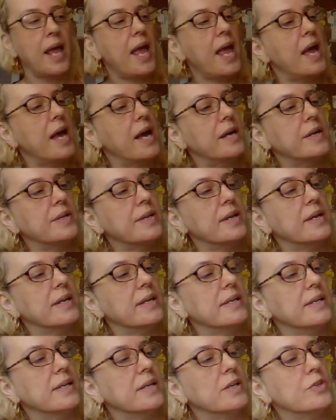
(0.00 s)
and
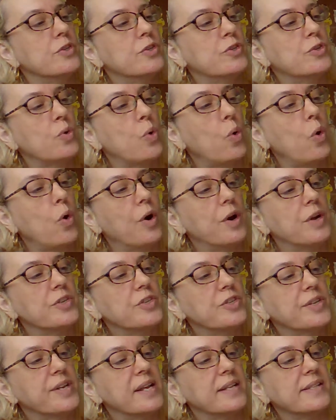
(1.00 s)

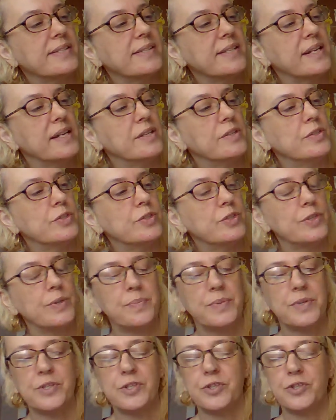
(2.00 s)
George gets into
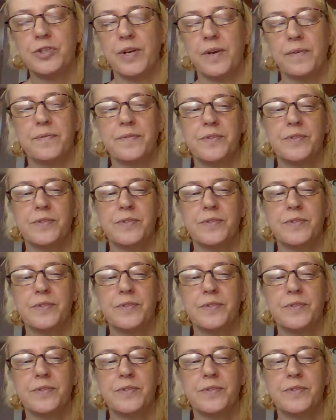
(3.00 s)
mischief.